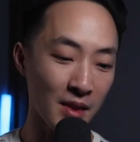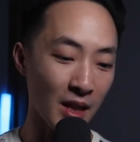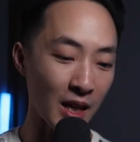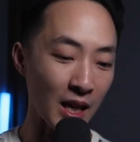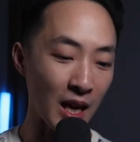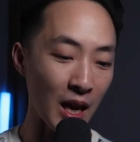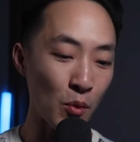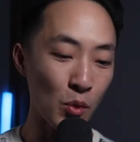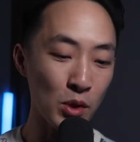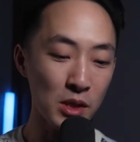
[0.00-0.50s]

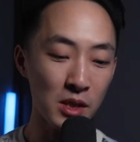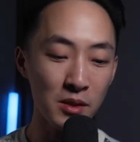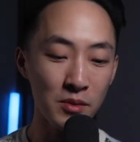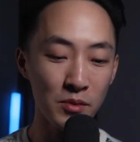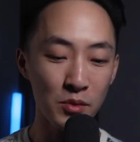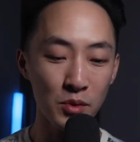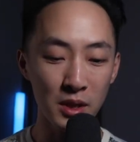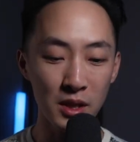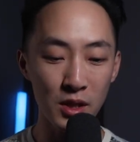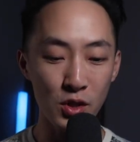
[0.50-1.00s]
like, I
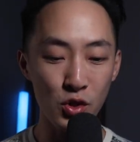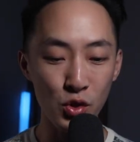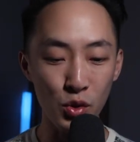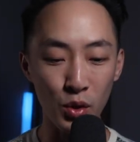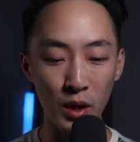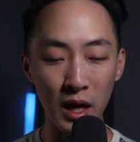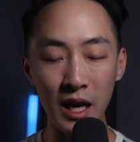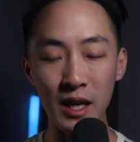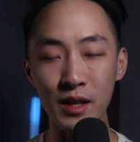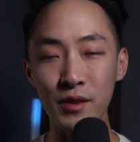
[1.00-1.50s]
wasn't really
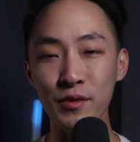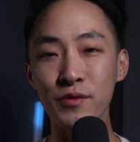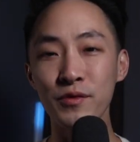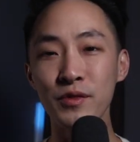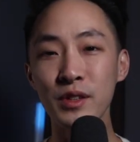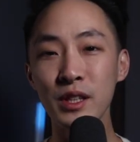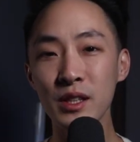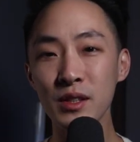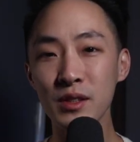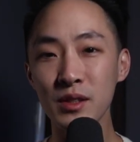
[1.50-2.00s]
sure how to
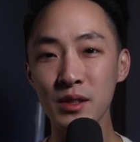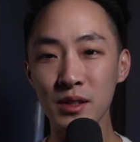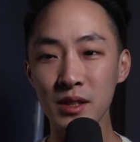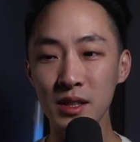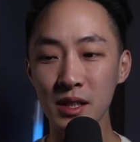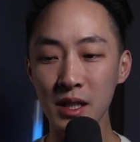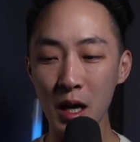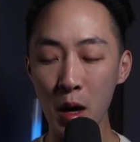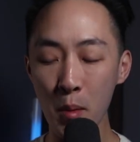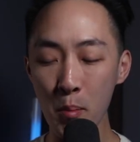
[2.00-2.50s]

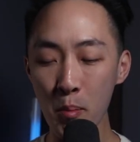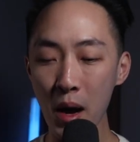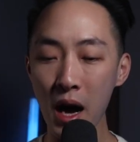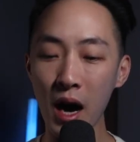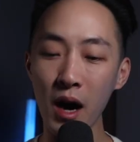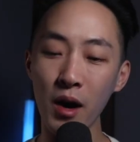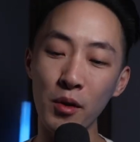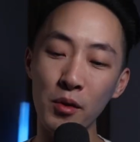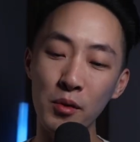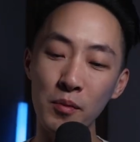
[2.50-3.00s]
feel
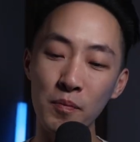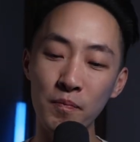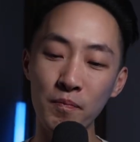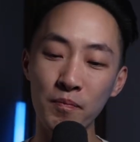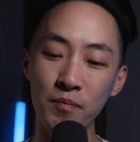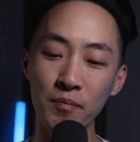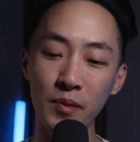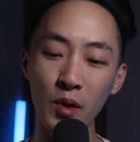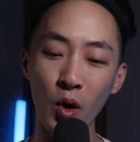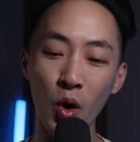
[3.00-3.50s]
about
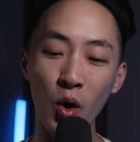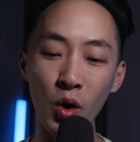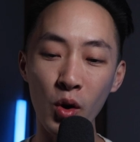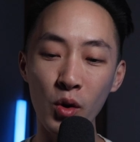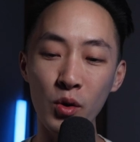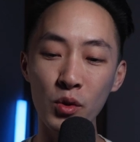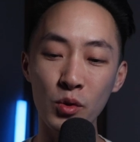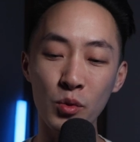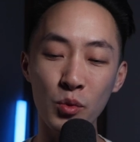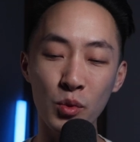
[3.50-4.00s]

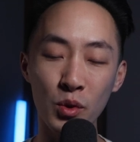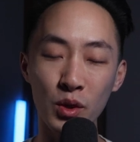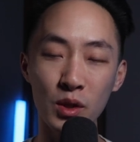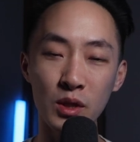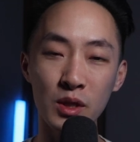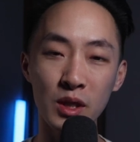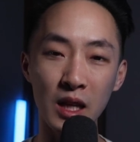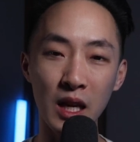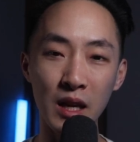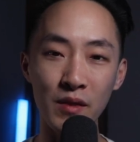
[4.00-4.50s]
all the
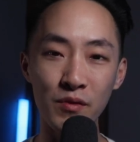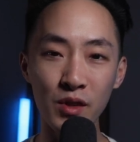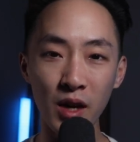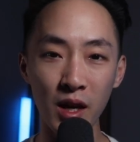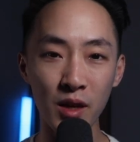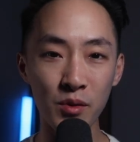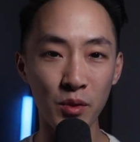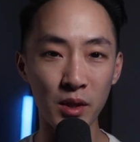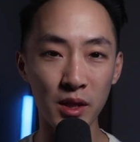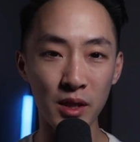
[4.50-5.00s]
work that I've
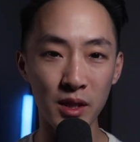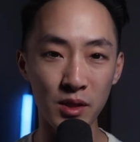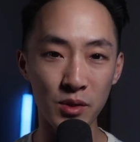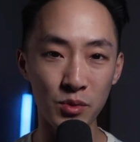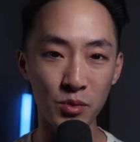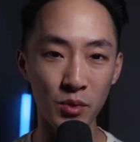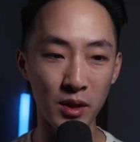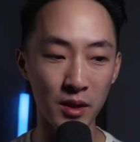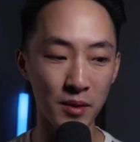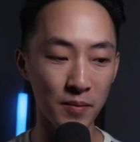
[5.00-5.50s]
done with
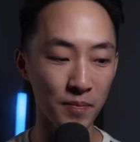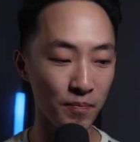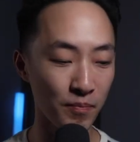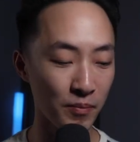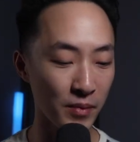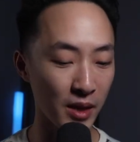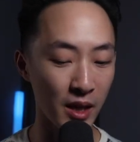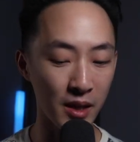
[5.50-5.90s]
this one.